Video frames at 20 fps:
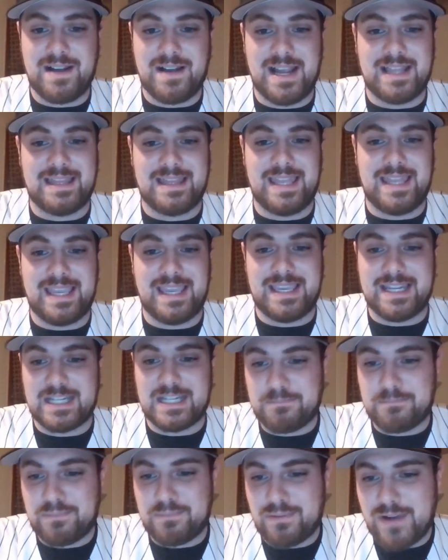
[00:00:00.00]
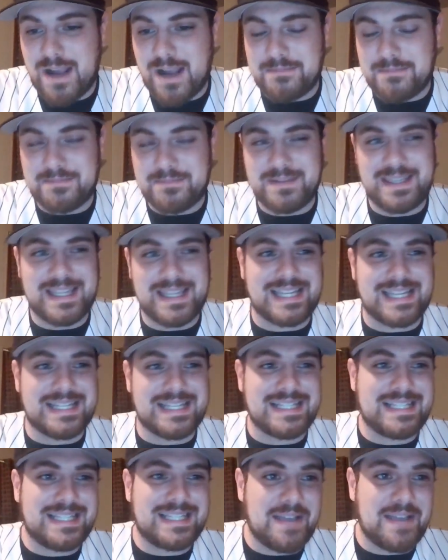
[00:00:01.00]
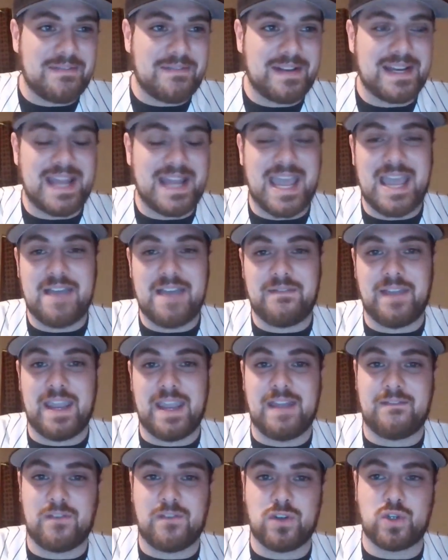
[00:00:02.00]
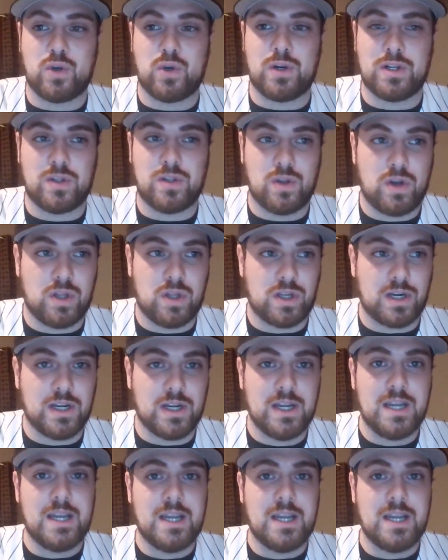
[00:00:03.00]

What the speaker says: I think it's probably like a 7.5, 8 for Jordan Lawlar.